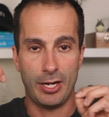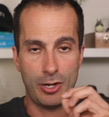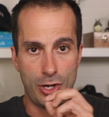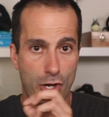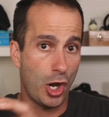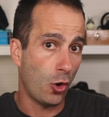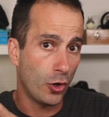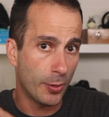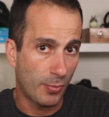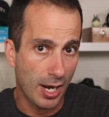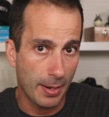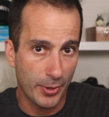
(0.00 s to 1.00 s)

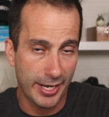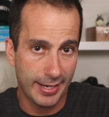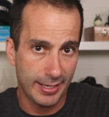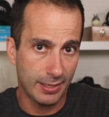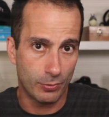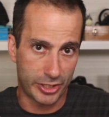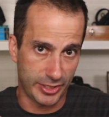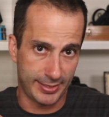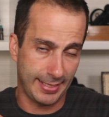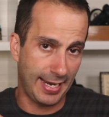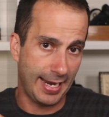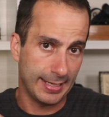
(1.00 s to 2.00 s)
node property in it, which
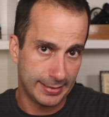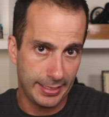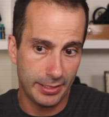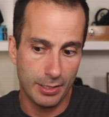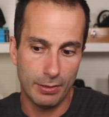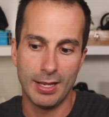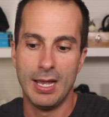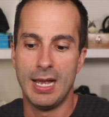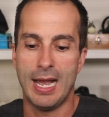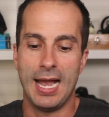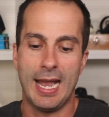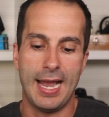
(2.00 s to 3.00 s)
is an AST node,
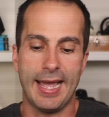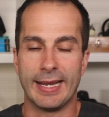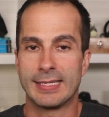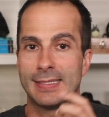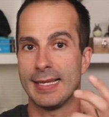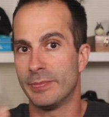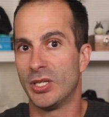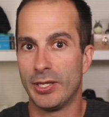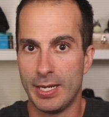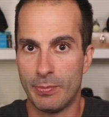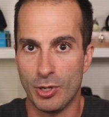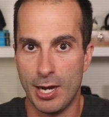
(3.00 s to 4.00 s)
an
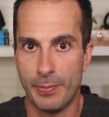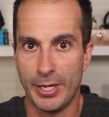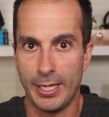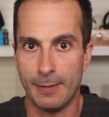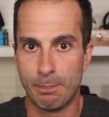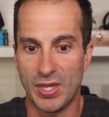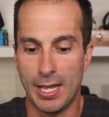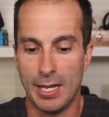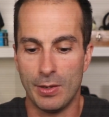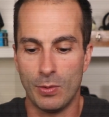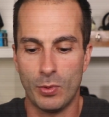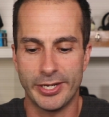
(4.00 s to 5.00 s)
accessibility property,
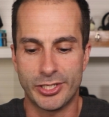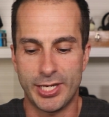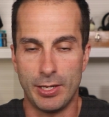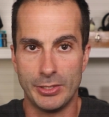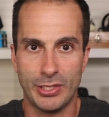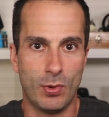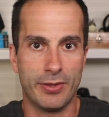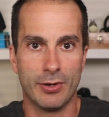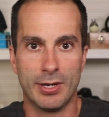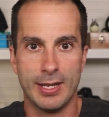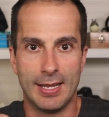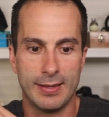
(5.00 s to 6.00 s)
which tells you whether
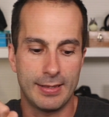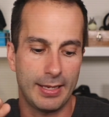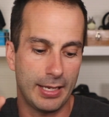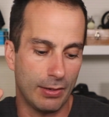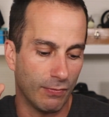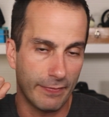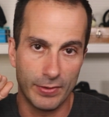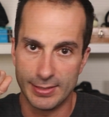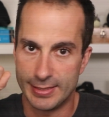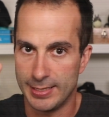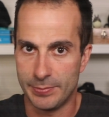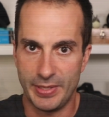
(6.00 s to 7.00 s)
or not the
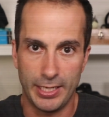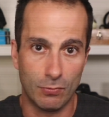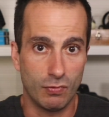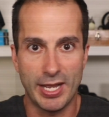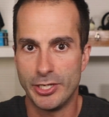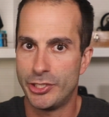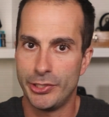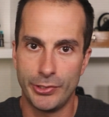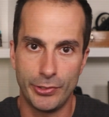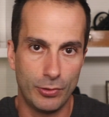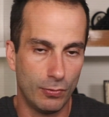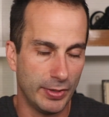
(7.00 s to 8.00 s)
reference is being read
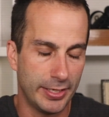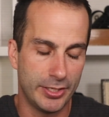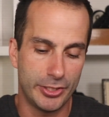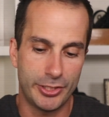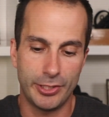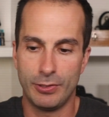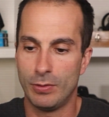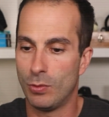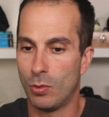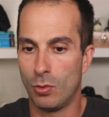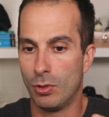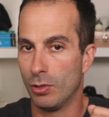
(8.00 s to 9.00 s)
to, written
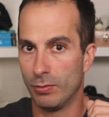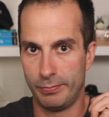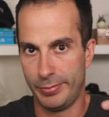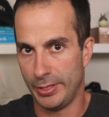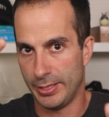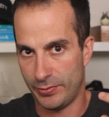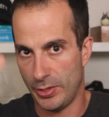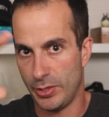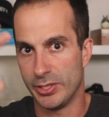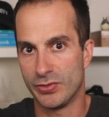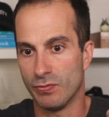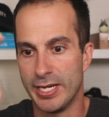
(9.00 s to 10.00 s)
to, or
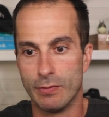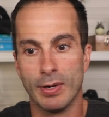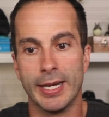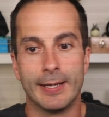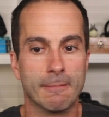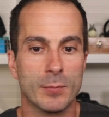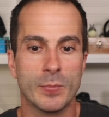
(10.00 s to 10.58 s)
is read-write.